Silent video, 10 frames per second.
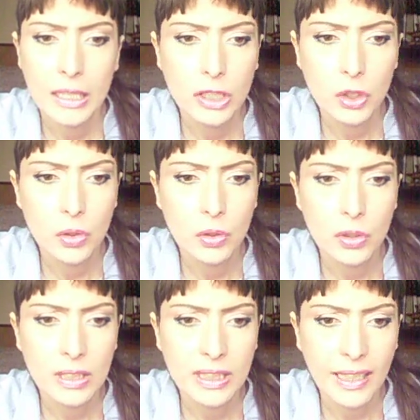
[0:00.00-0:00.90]
You
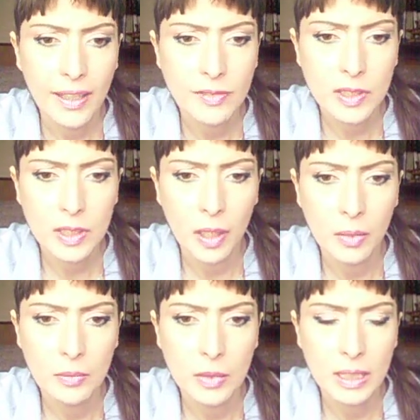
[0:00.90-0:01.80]
could have
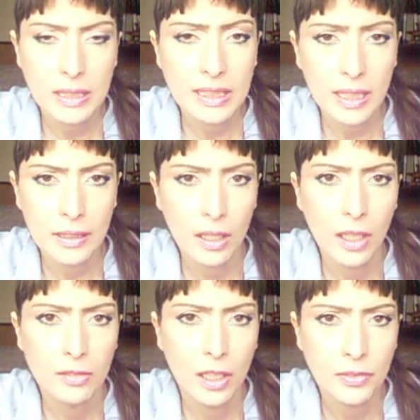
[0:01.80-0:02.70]
some sudden
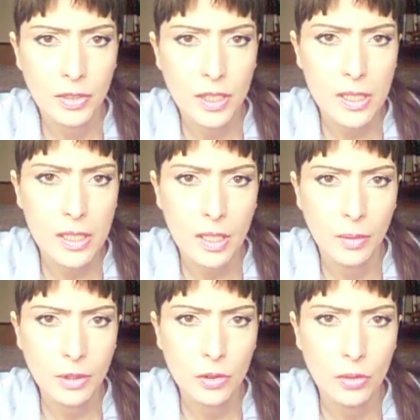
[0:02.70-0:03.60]
love offers
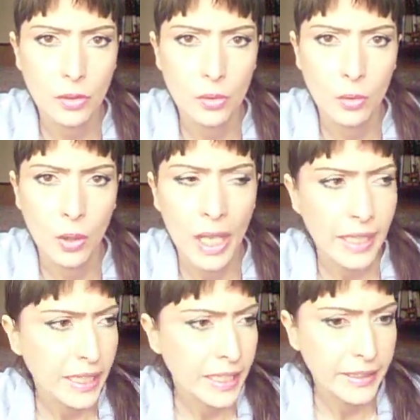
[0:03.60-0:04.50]
coming to you
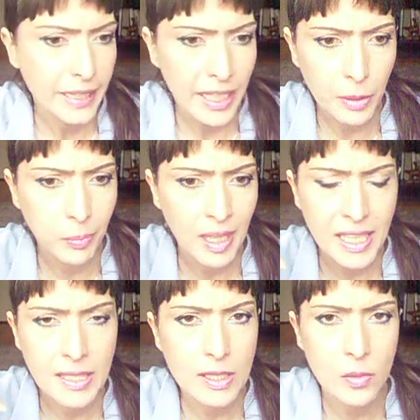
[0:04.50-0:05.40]
in
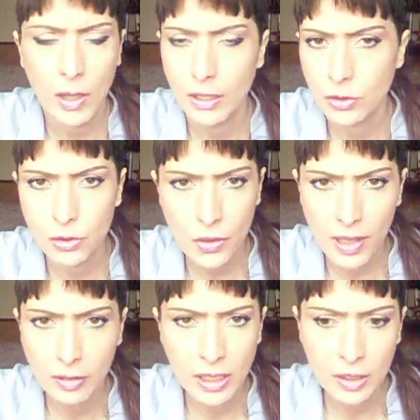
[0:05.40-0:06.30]
airplanes while you're
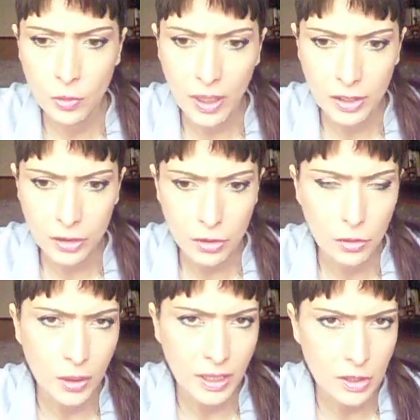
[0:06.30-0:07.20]
traveling, while you're
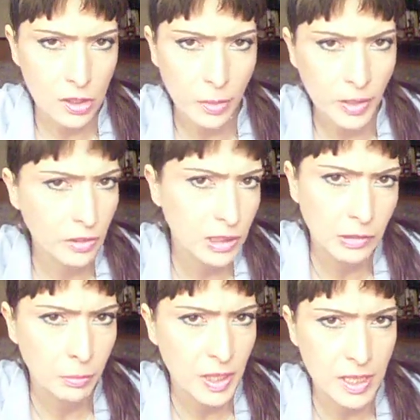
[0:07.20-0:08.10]
doing some
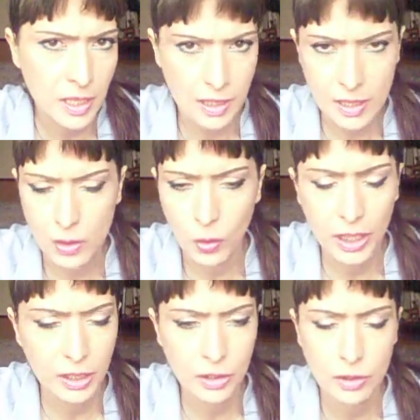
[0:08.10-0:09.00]
innovative business,
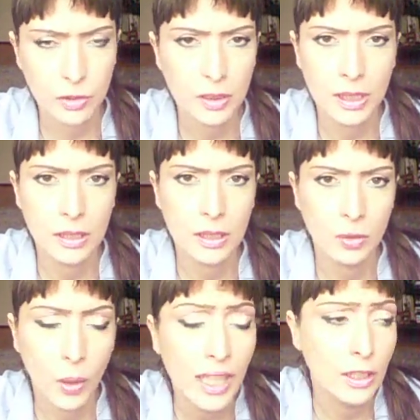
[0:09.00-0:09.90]
while you're
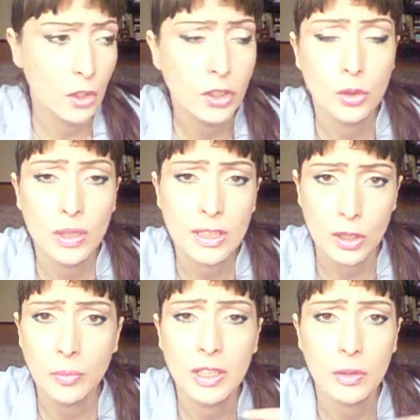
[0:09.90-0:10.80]
doing
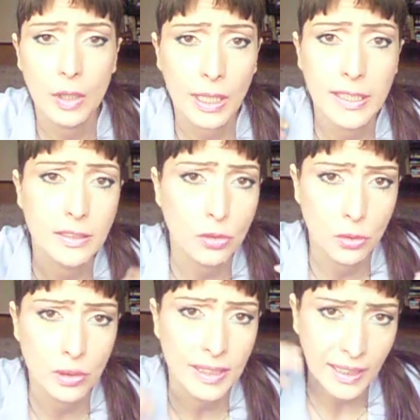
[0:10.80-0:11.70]
something related
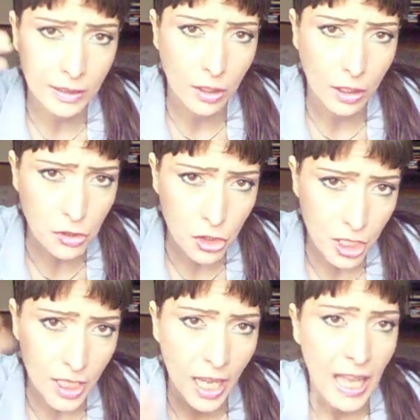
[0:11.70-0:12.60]
to
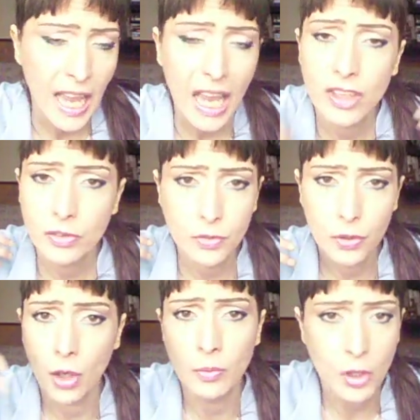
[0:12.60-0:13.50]
technology, and
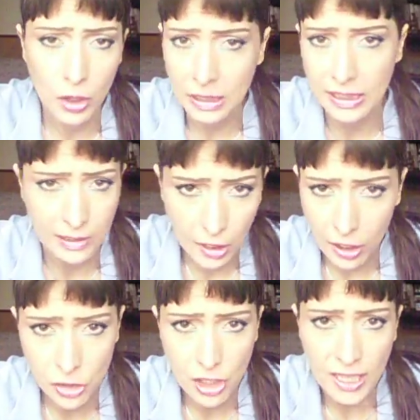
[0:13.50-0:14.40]
from your
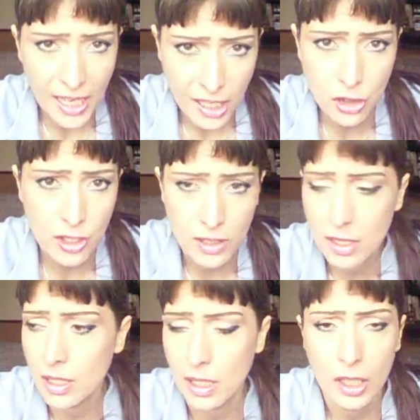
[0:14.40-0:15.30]
technology
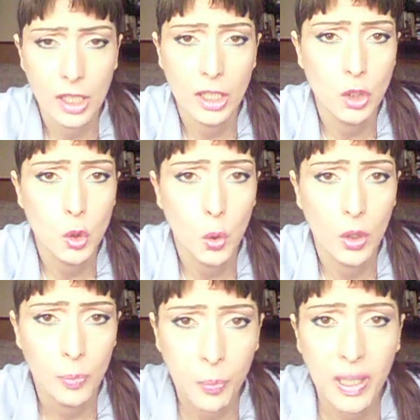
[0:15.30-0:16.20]
gadgets,
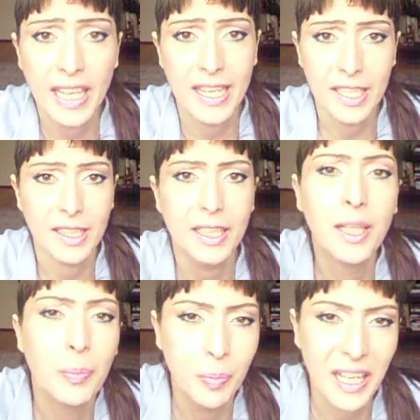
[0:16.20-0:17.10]
your
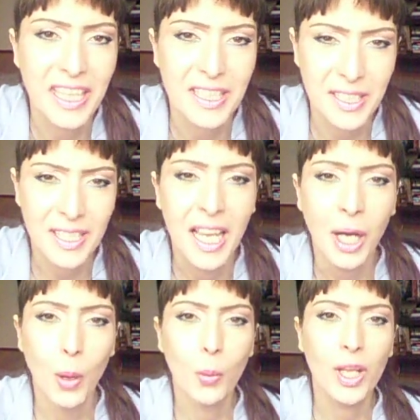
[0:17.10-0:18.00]
players
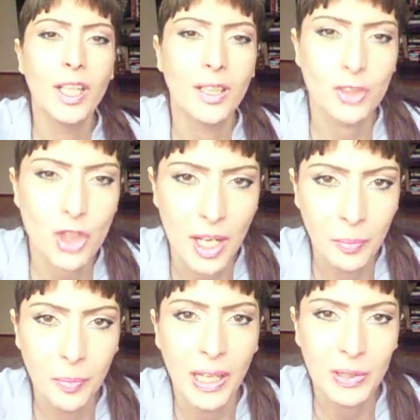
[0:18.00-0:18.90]
will
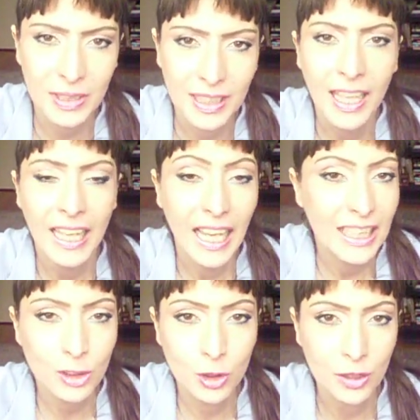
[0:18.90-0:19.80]
jump out
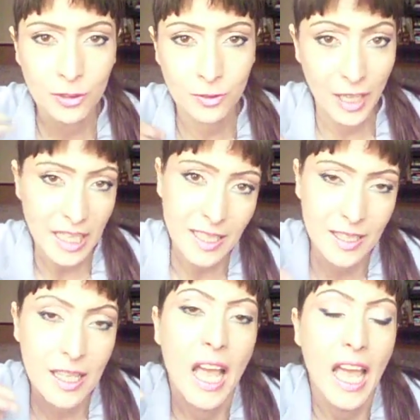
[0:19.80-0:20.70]
at your
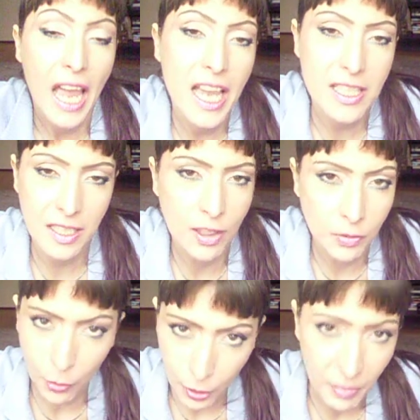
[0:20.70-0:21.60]
face asking
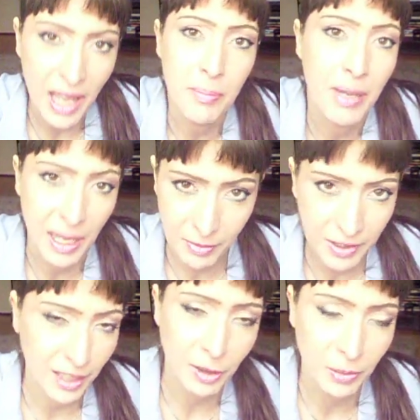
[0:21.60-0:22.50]
for bam bam,
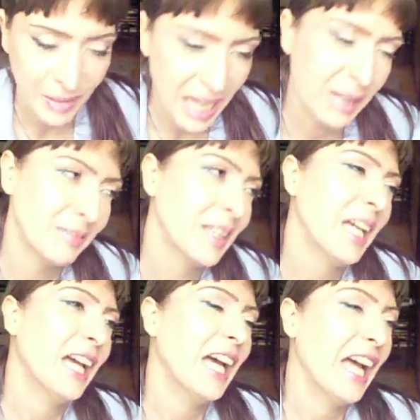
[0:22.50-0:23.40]
thank you ma'am.
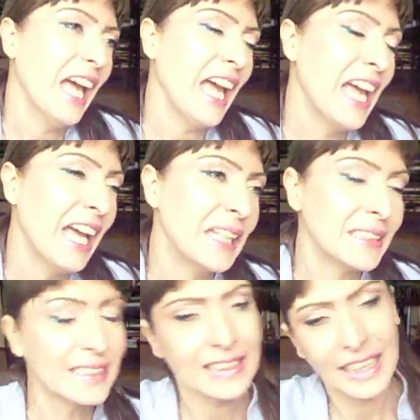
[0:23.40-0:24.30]

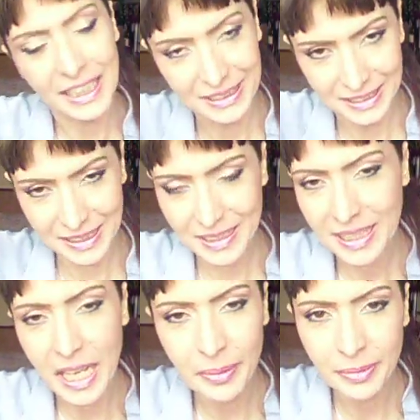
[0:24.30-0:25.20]
And at the
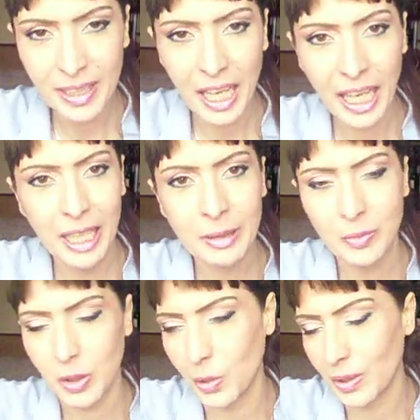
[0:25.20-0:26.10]
same
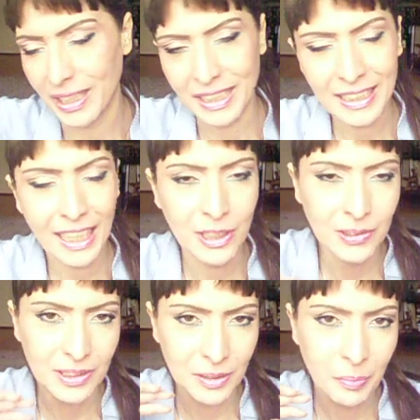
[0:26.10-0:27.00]
time, you will
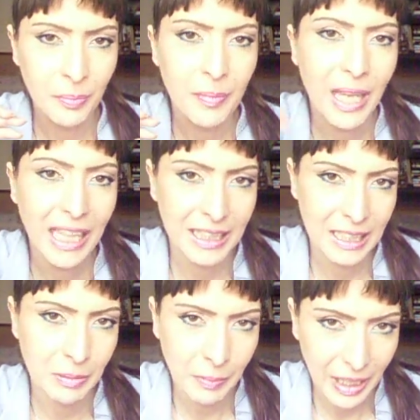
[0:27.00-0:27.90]
encounter
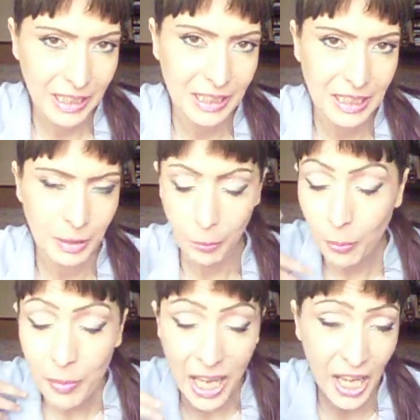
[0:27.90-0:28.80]
many, many
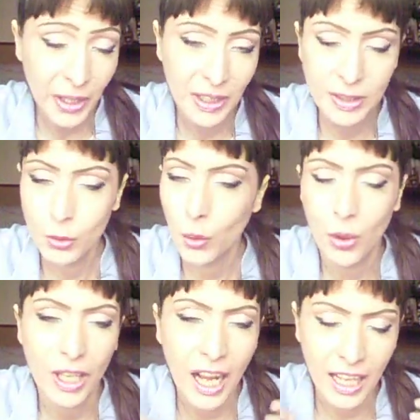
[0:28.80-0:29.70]
married
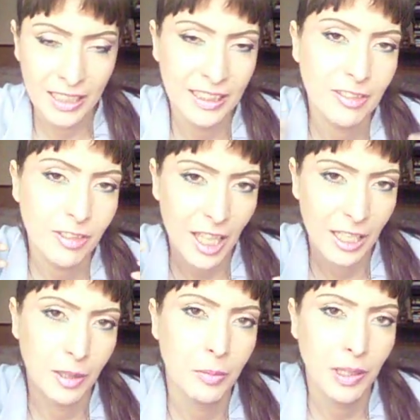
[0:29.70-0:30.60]
or
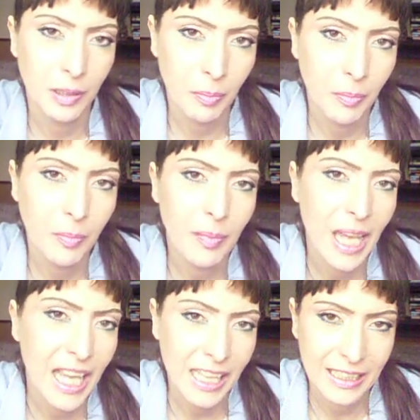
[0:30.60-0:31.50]
unavailable
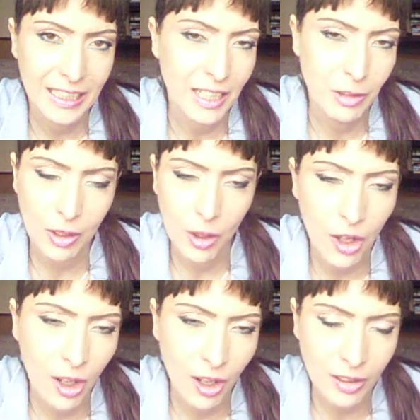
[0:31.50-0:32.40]
men. They will
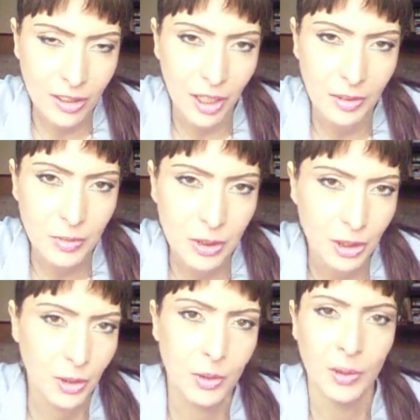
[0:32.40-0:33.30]
all come to
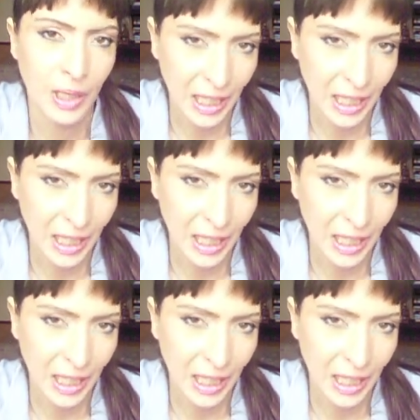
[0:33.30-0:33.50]
you,